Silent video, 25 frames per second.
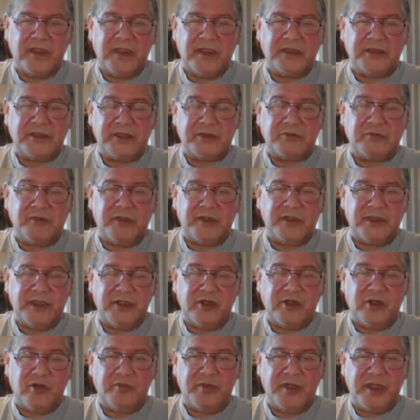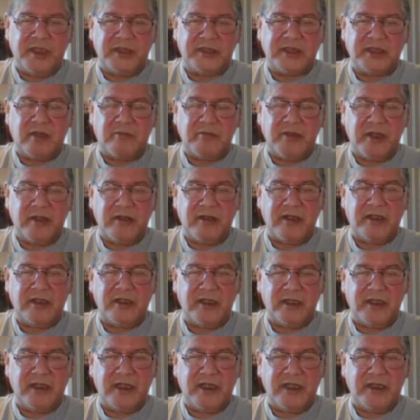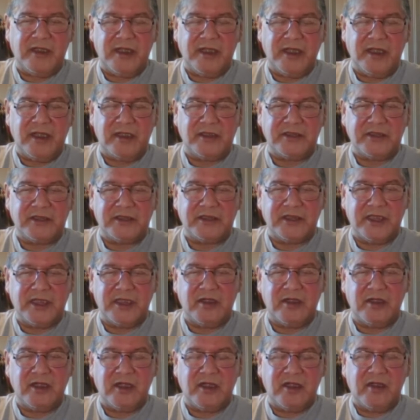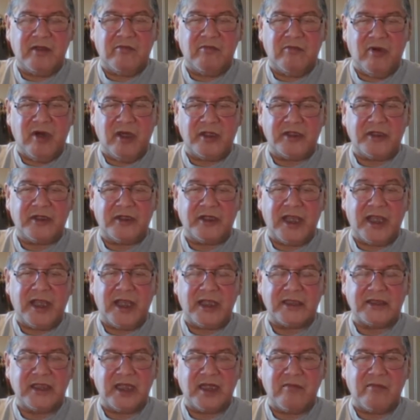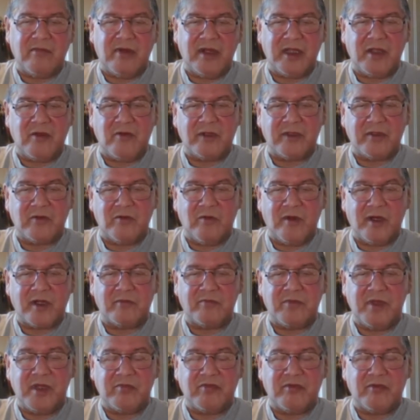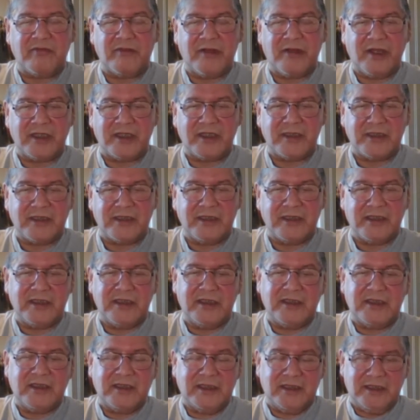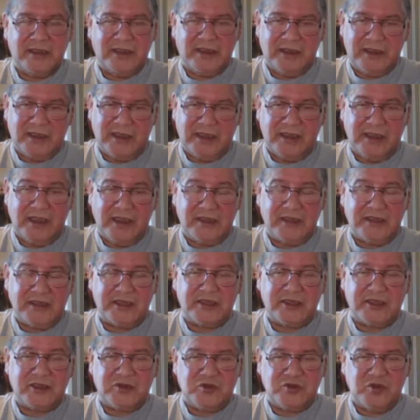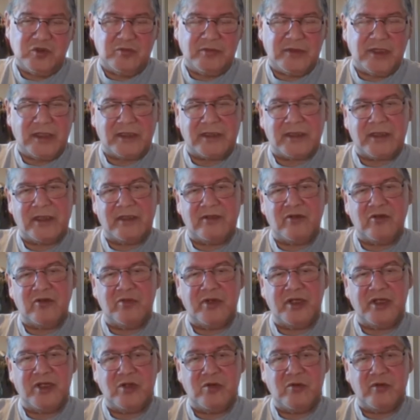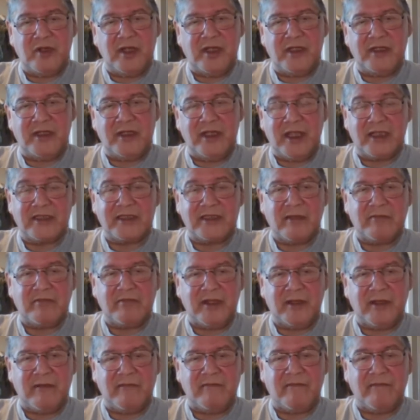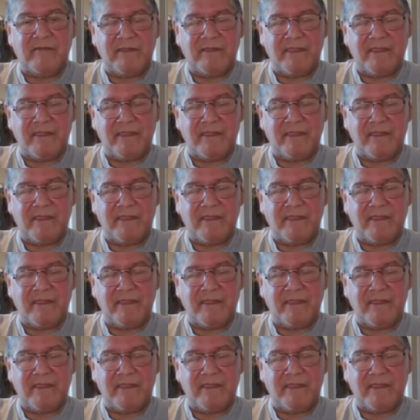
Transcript: It just when the Europeans come here, they, they, they just didn't bother to ask anybody what what people thought, and they just assumed that uh, nobody knew anything except them.